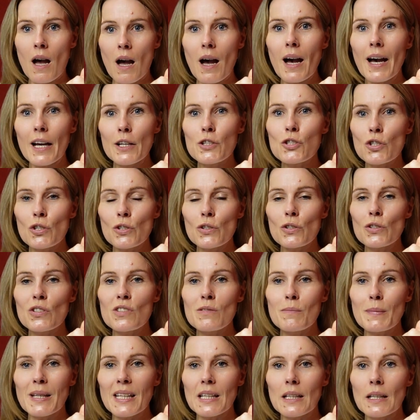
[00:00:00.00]
I
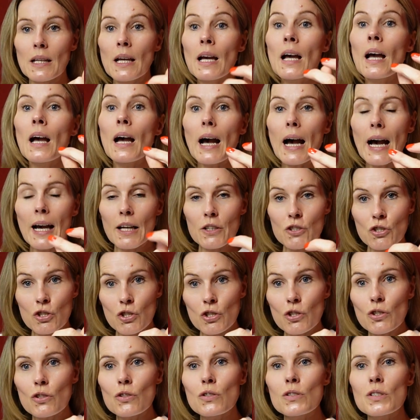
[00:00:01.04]
choose me. I
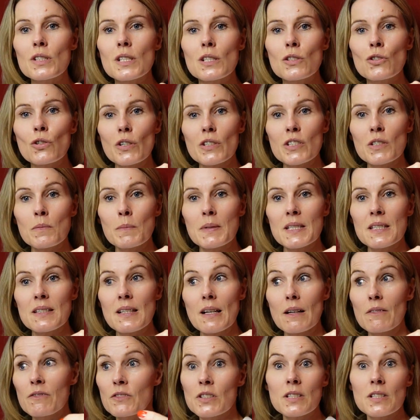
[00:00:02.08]
choose to trust myself,